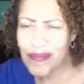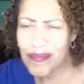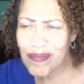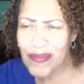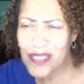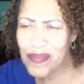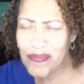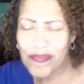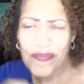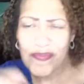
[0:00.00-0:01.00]

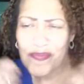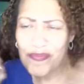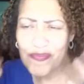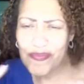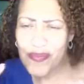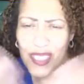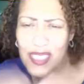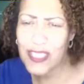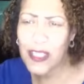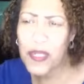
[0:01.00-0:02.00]
this is so
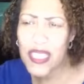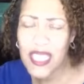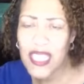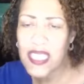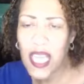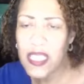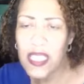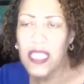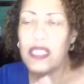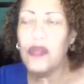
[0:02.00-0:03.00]
many things that
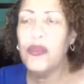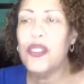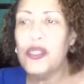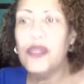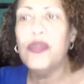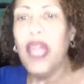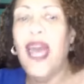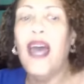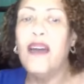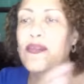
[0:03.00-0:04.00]
we do
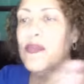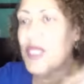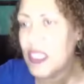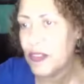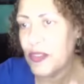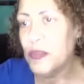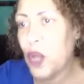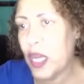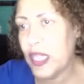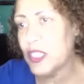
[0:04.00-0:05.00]
have specific
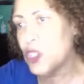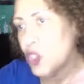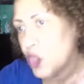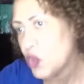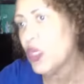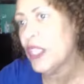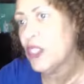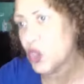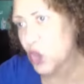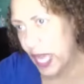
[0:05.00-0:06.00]
products to
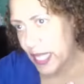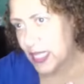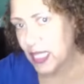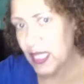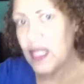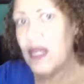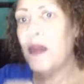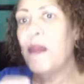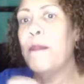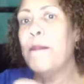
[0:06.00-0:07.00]
address.
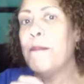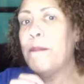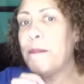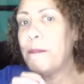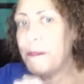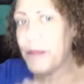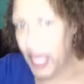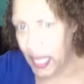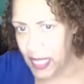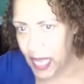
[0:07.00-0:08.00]
But
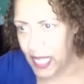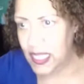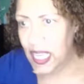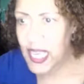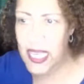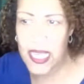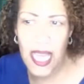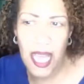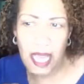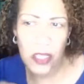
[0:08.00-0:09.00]
as a
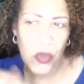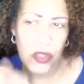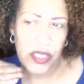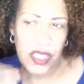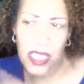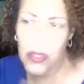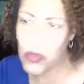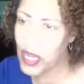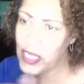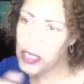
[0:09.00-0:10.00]
actual skin
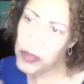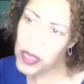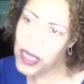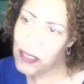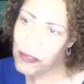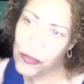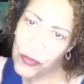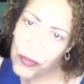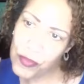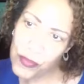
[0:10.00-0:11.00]
regimen
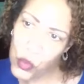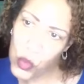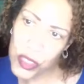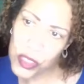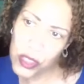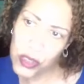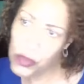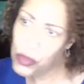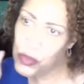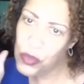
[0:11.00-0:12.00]
for
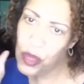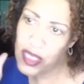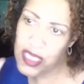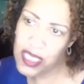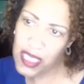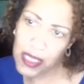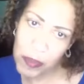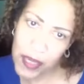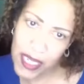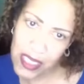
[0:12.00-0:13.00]
you on a daily
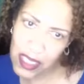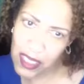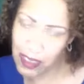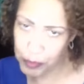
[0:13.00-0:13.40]
basis,